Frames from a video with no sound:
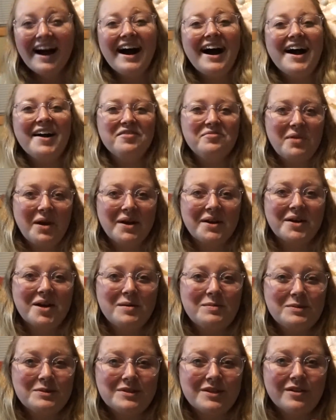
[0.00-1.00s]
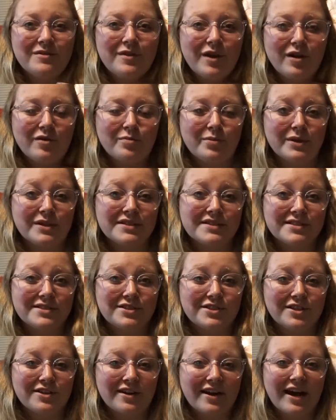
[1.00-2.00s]
I've bought a couple self-help books
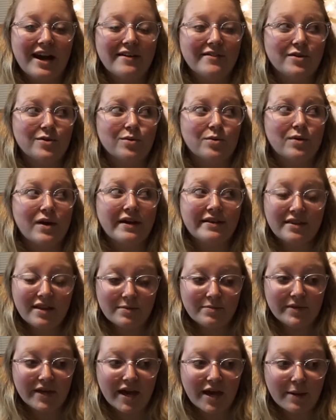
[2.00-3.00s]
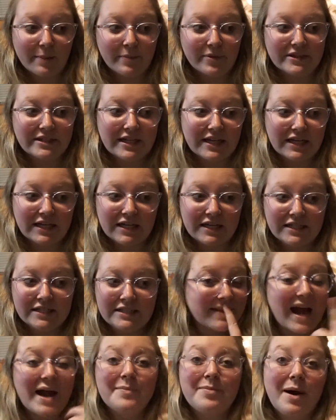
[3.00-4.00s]
this year and I haven't read them yet, but
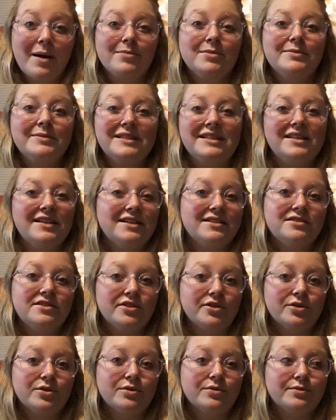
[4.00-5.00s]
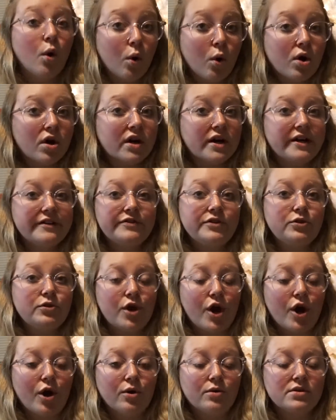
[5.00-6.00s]
like I probably need to. Or if you
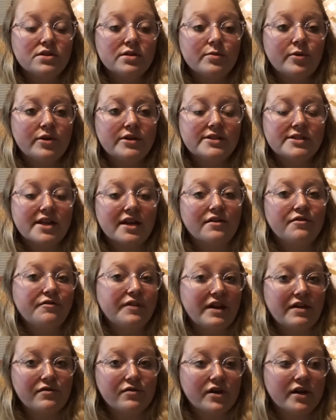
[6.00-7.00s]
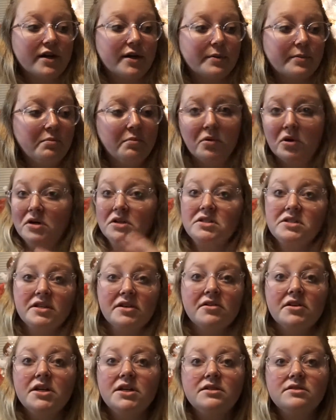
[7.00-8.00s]
know someone's like favorite book
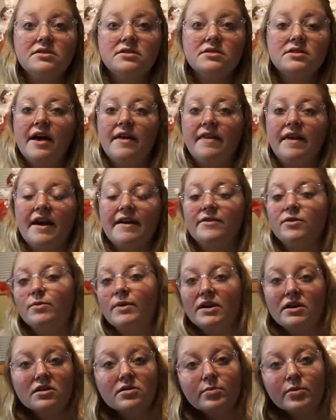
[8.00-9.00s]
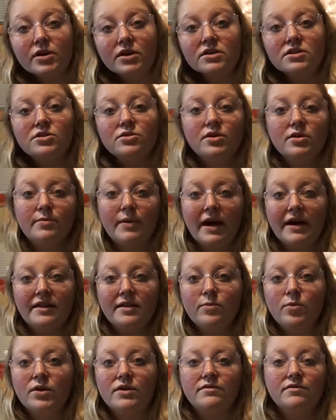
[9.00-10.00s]
series and they haven't read all the books, you could buy
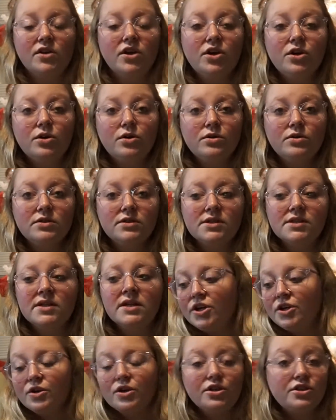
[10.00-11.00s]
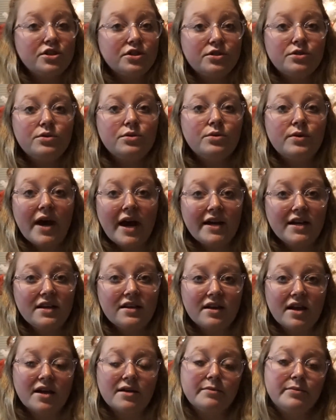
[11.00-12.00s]
them one of those. You could do
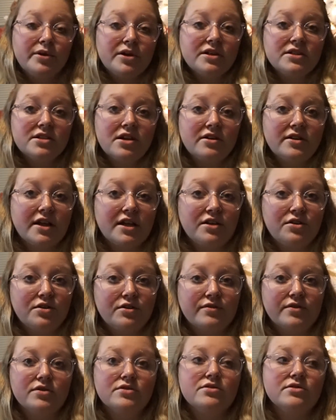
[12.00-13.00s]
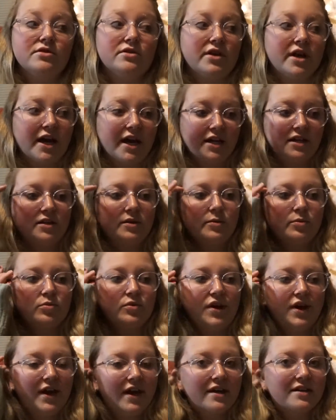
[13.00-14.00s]
anything. Books are like universal and
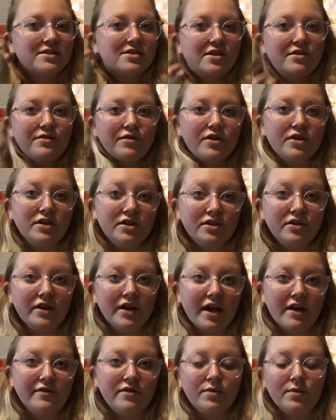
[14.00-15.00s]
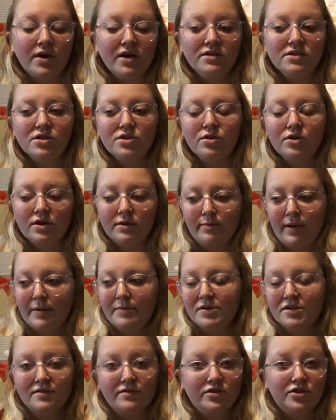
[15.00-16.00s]
reading is good for literally everyone. So you can buy
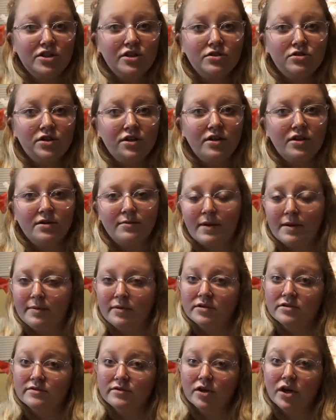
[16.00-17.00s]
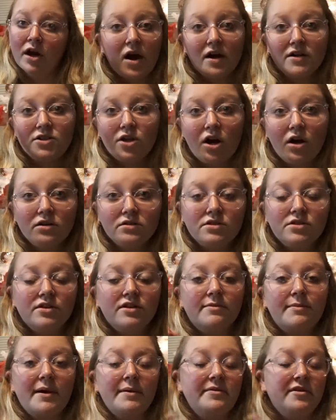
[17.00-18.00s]
books for children, you can buy books for adults, you
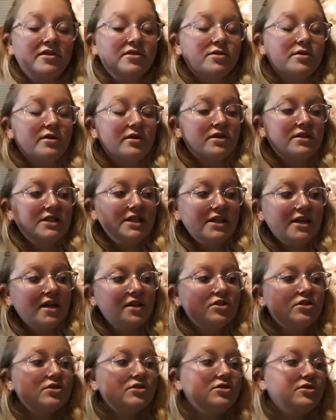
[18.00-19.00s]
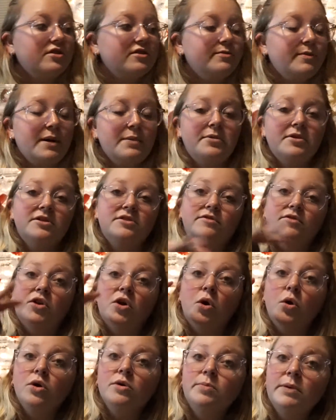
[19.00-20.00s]
can buy books for teenagers, you can buy books for
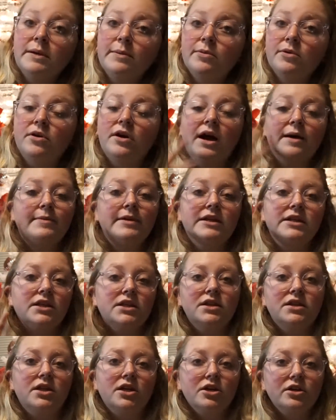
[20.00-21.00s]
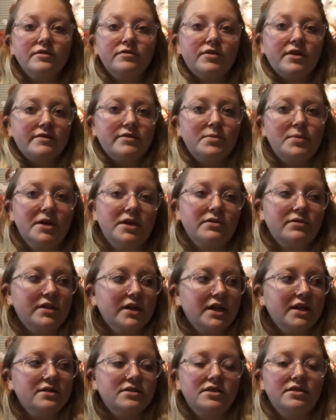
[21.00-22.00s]
old people. I mean, they're good for everybody.
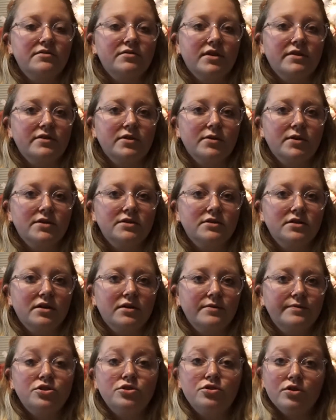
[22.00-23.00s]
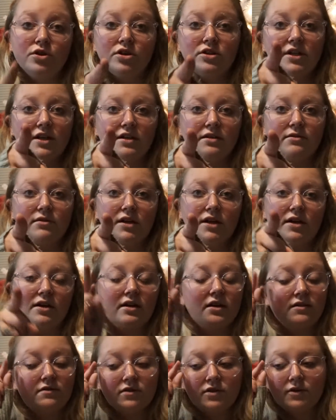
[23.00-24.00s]
Reading is good for everyone. So do your daily
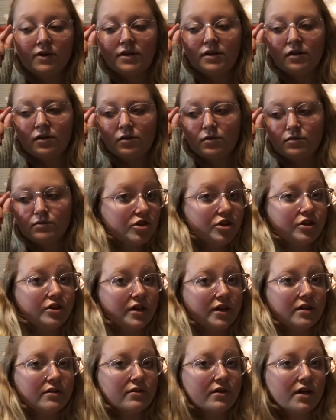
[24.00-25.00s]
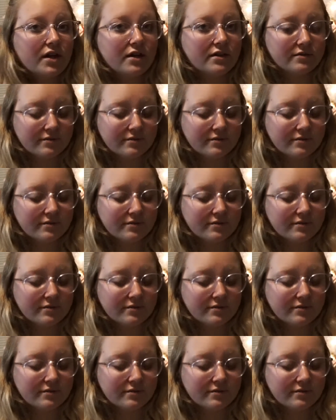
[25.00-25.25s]
reading, even though I don't. Do your daily reading.